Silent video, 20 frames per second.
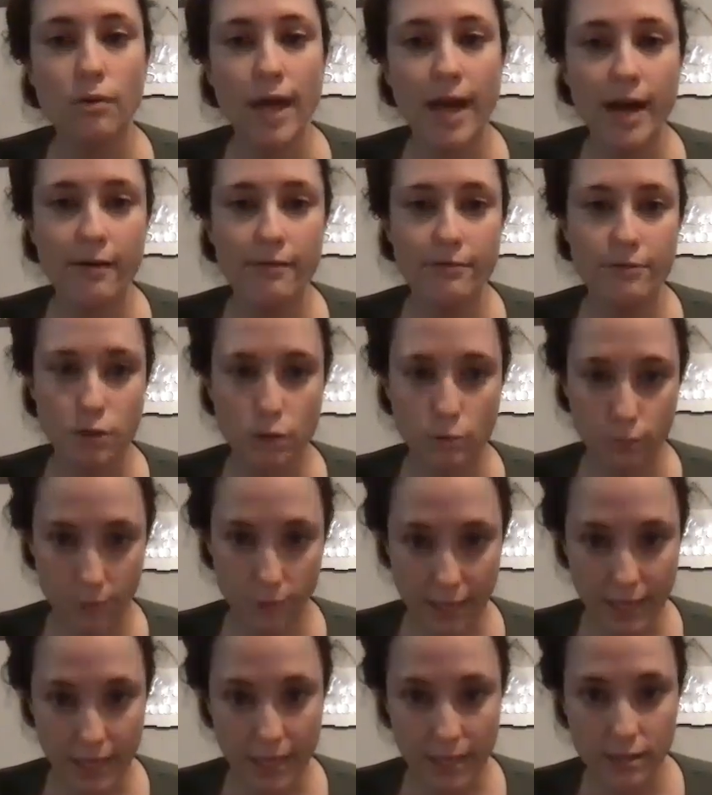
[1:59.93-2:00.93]
have
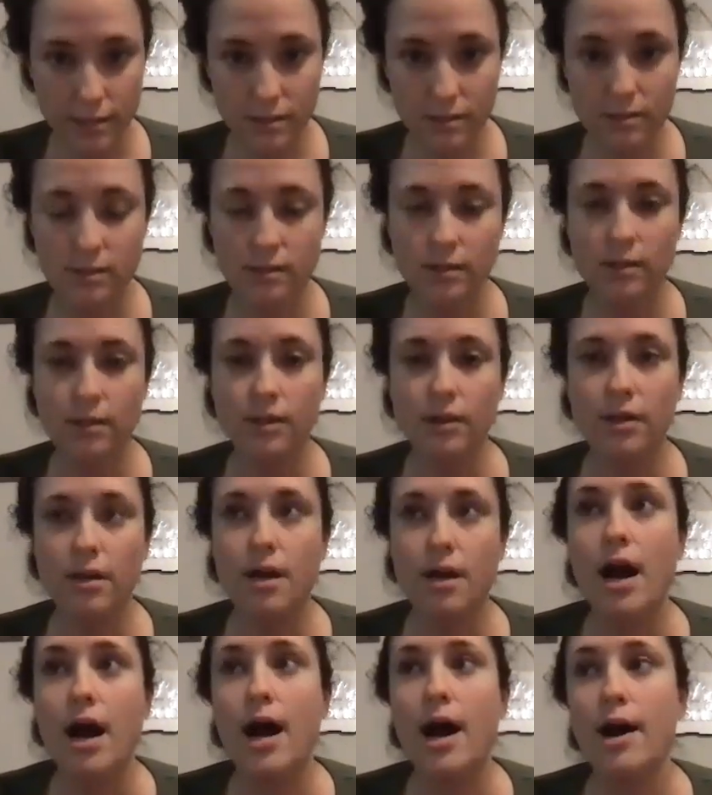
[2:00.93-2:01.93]
duplicates.
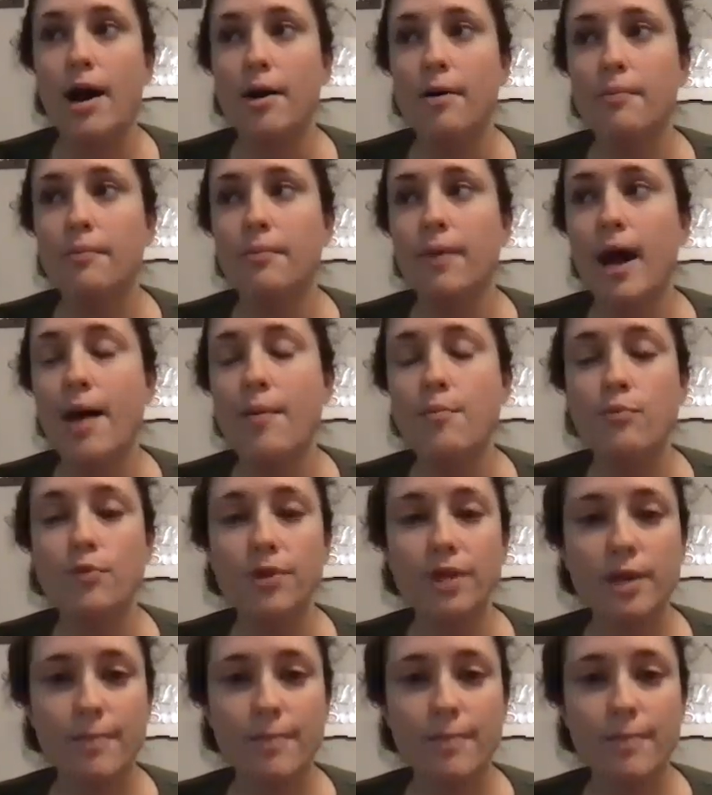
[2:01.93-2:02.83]
I'm really